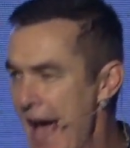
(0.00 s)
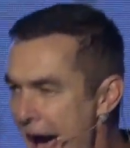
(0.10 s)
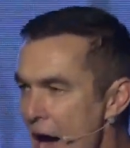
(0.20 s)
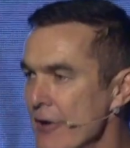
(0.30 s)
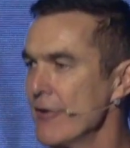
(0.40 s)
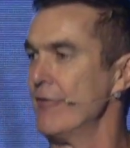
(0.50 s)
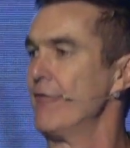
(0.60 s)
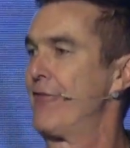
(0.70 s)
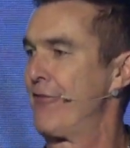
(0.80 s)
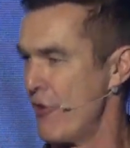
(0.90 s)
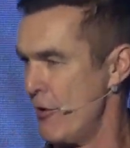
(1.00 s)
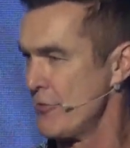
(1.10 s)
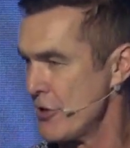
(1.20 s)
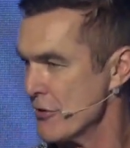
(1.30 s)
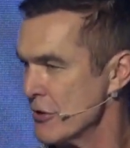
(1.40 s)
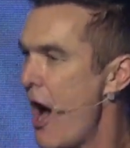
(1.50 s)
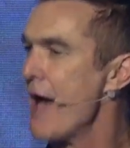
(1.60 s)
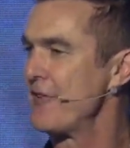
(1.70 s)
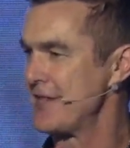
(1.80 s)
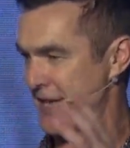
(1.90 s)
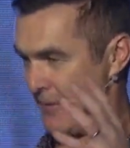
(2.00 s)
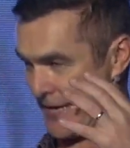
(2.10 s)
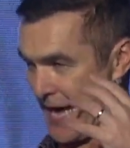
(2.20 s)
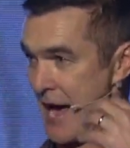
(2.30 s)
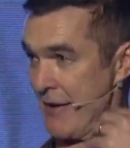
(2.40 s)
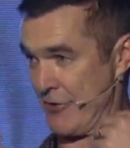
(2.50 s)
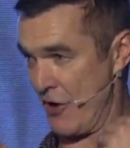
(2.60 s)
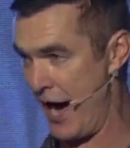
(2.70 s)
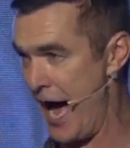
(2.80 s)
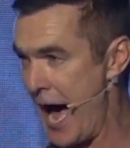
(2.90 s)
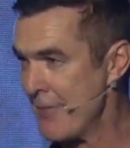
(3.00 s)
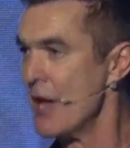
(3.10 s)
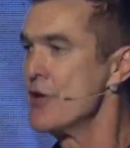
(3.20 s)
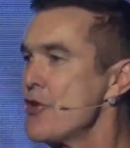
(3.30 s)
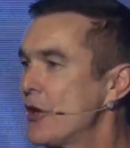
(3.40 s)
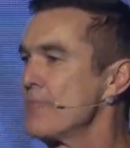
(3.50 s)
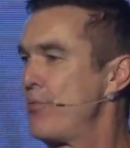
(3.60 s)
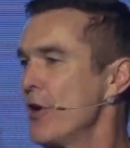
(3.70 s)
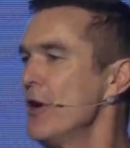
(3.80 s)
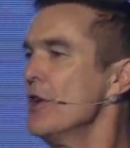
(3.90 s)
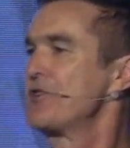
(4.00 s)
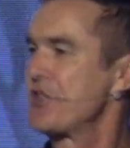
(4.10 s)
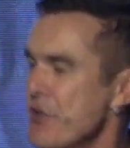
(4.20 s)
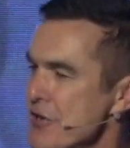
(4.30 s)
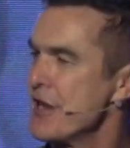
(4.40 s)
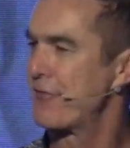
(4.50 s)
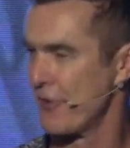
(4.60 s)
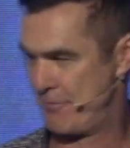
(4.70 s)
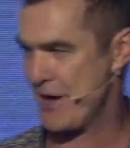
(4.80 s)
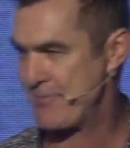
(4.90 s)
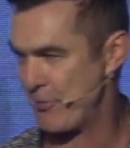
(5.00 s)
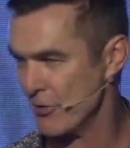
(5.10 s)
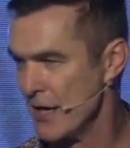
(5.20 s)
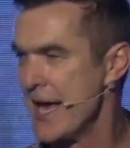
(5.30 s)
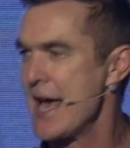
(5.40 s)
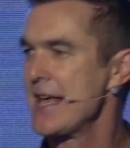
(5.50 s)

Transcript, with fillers: out from you. Life is coming out of your heart. You can put two different people in